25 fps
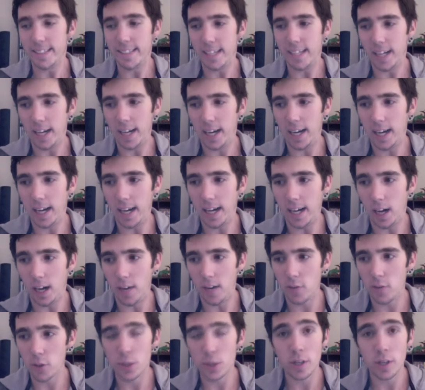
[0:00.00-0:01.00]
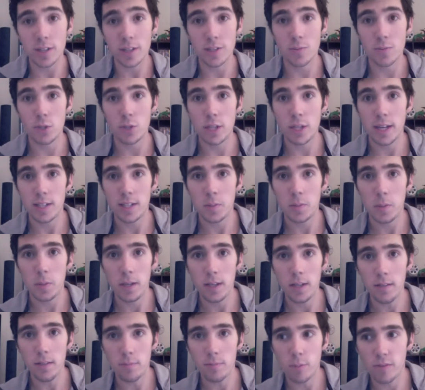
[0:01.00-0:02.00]
I've also done some
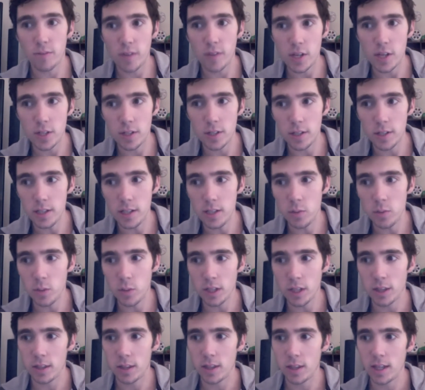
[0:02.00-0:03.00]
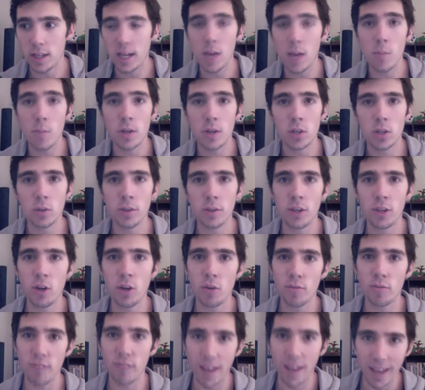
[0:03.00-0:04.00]
Shakespeare professionally with a company called The
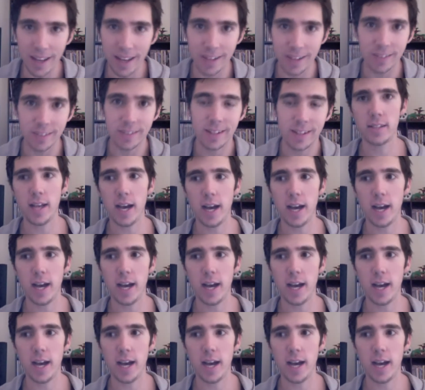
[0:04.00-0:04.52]
Old Van.